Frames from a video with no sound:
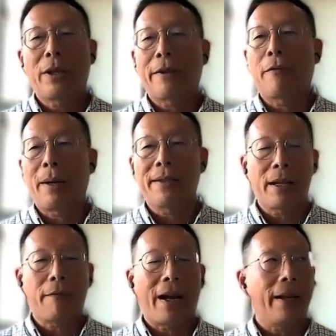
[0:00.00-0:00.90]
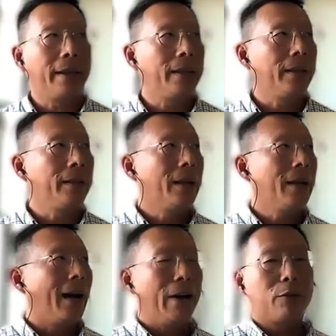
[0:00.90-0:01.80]
So like for myself, I
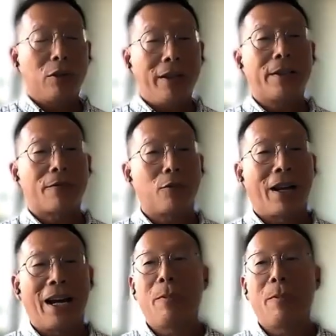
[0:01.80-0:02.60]
I also learned through the